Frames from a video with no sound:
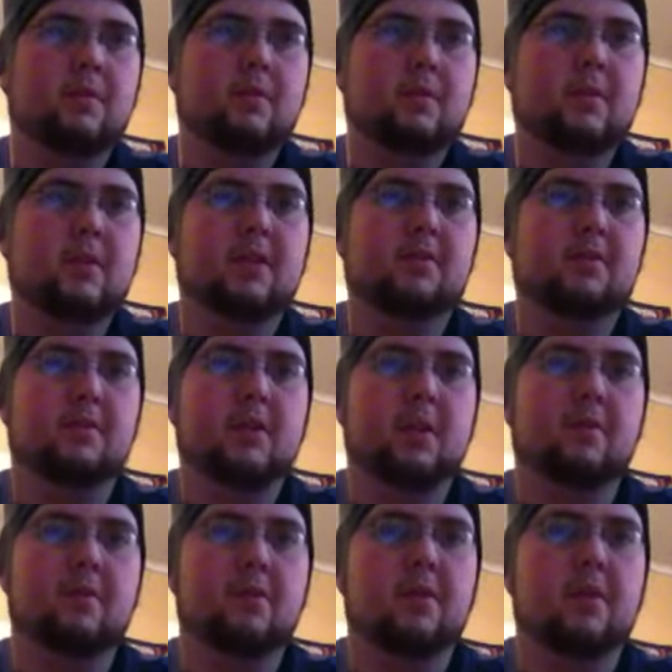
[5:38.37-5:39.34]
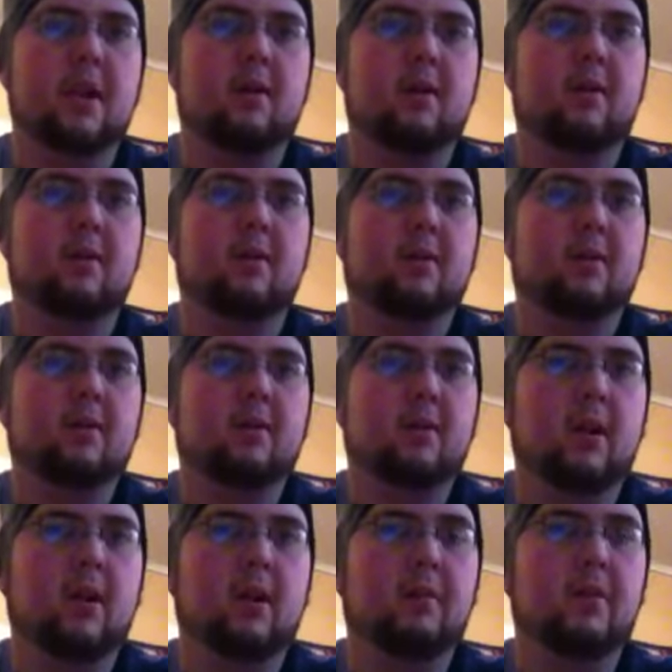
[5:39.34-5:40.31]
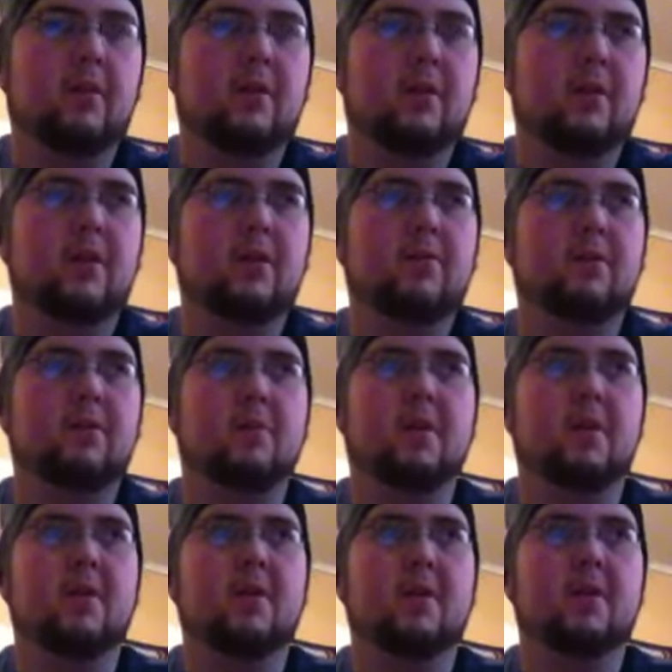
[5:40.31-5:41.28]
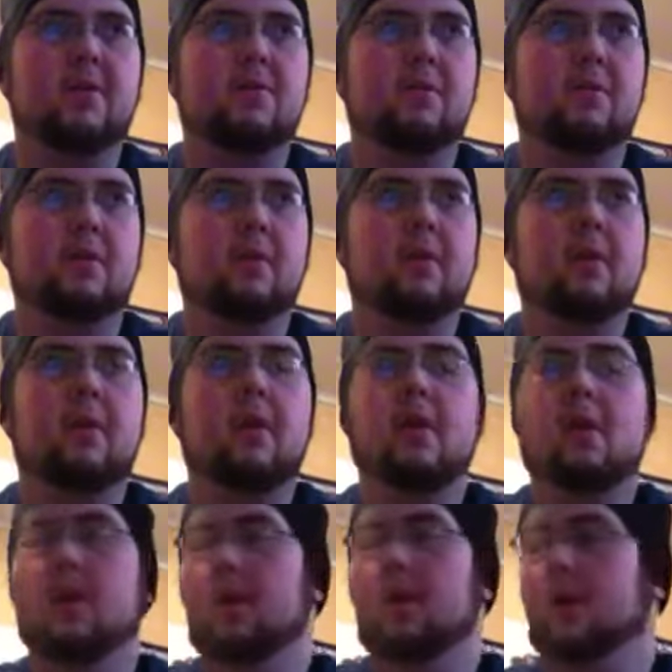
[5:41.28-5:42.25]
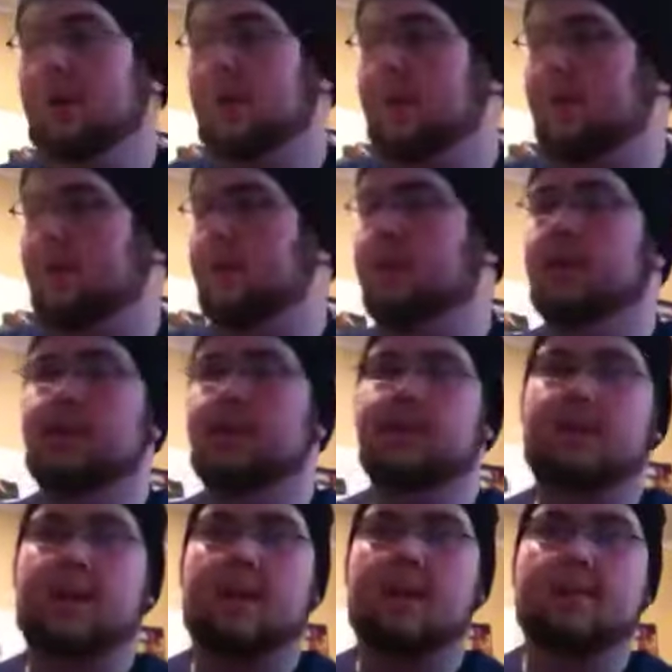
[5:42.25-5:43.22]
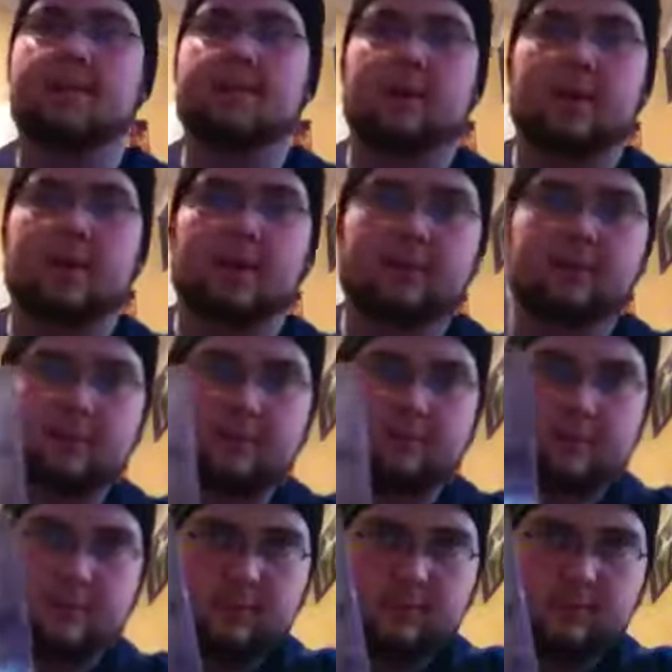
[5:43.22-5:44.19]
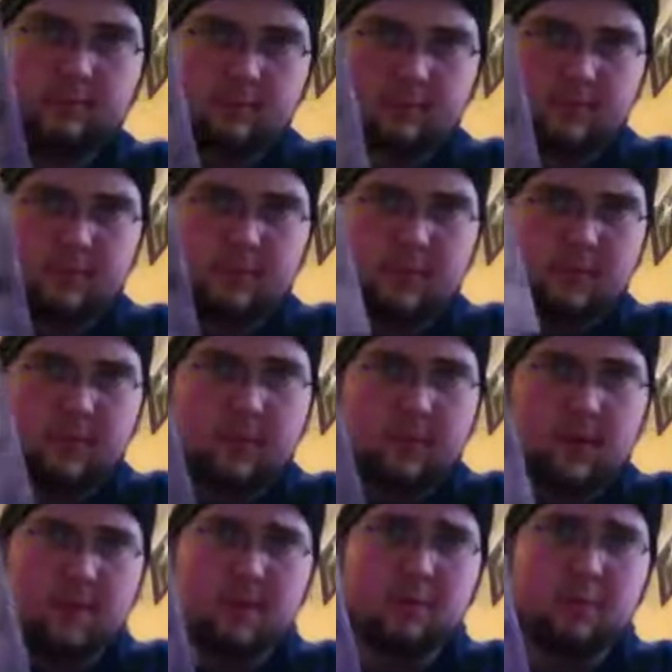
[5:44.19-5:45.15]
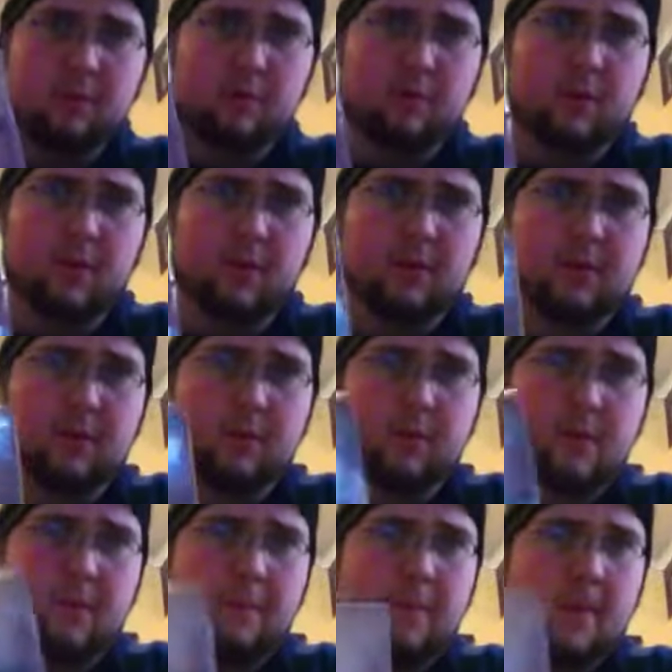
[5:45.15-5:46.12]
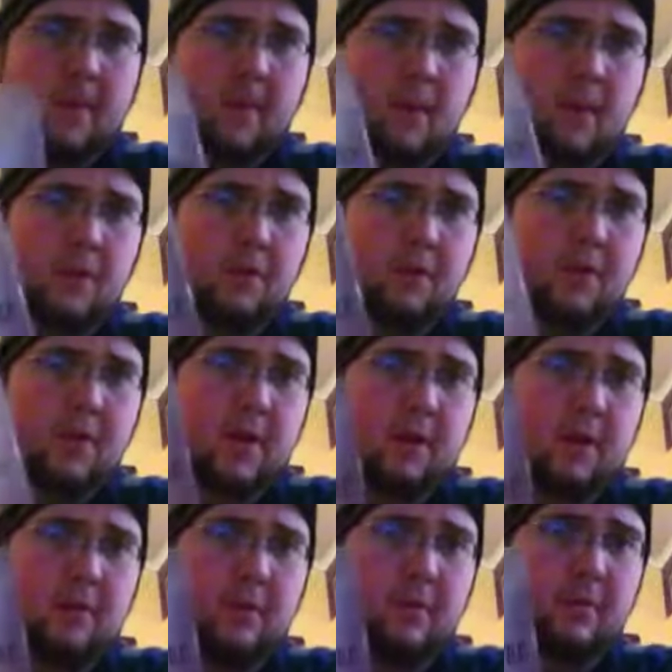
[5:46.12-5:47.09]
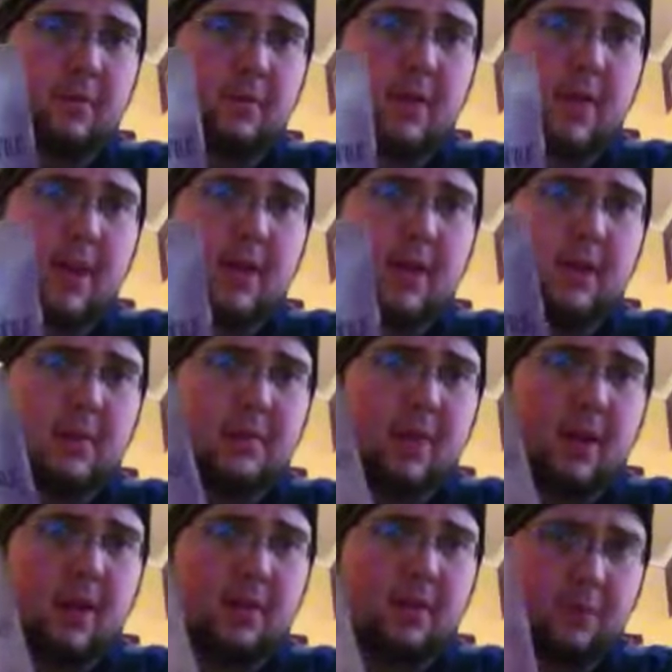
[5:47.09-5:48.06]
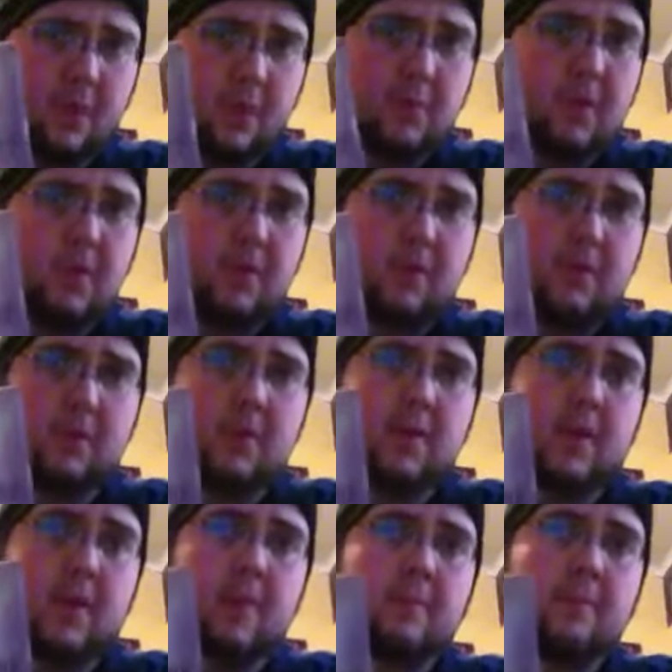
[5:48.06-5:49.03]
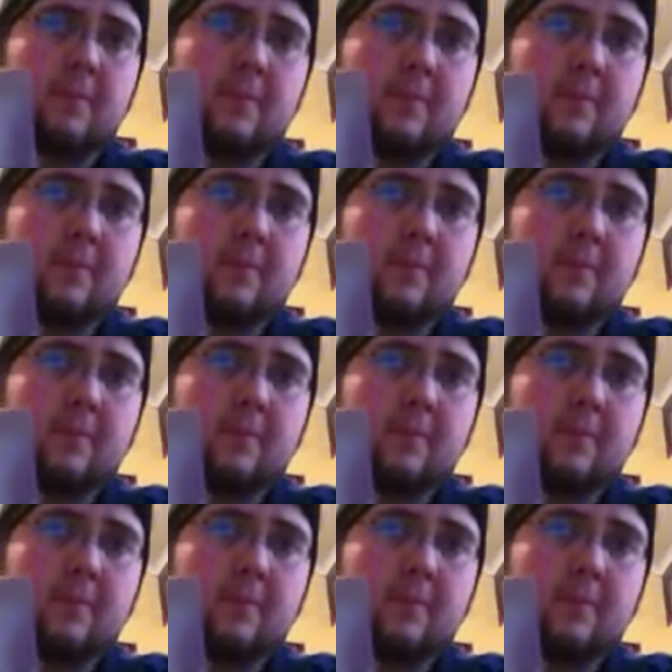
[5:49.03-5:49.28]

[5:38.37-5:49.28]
6 or 7 solid RPGs for the PlayStation 1, and one of those games being Valkyrie Profile. So I usually tell people when they ask, I paid $20 for this game,